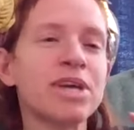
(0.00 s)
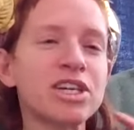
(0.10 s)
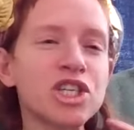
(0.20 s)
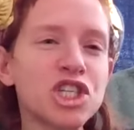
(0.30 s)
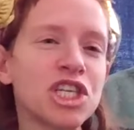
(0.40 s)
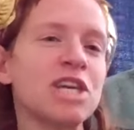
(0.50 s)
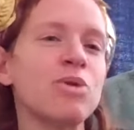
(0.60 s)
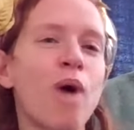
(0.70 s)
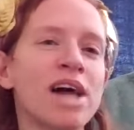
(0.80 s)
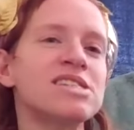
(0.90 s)
But because
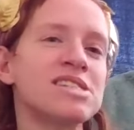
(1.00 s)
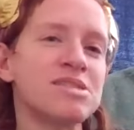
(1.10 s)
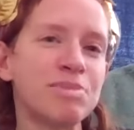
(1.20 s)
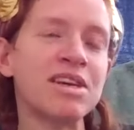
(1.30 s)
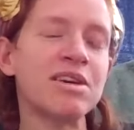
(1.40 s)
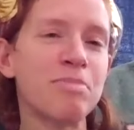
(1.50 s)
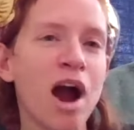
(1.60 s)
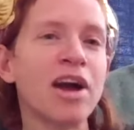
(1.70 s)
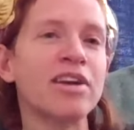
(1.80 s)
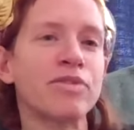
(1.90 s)
she wants to be
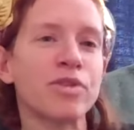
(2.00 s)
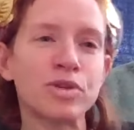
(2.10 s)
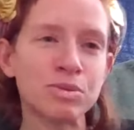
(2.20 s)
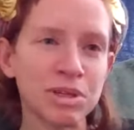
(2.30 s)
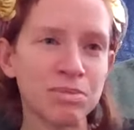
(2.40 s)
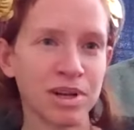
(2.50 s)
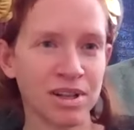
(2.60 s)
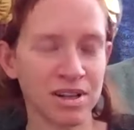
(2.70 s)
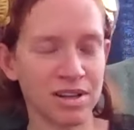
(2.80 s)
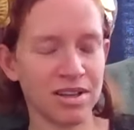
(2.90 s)
a part of those
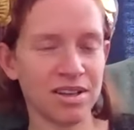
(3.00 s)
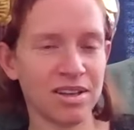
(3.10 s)
people.